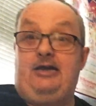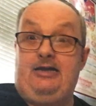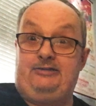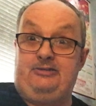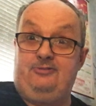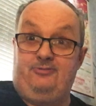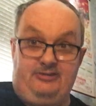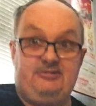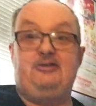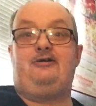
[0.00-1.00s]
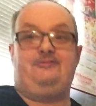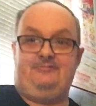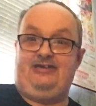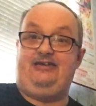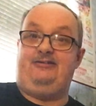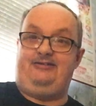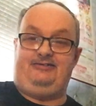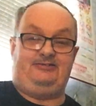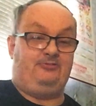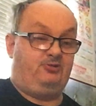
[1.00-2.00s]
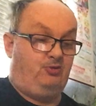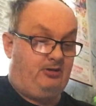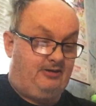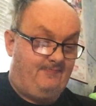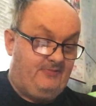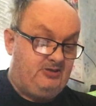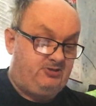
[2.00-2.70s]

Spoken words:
I do this, here it is, I'm doing it.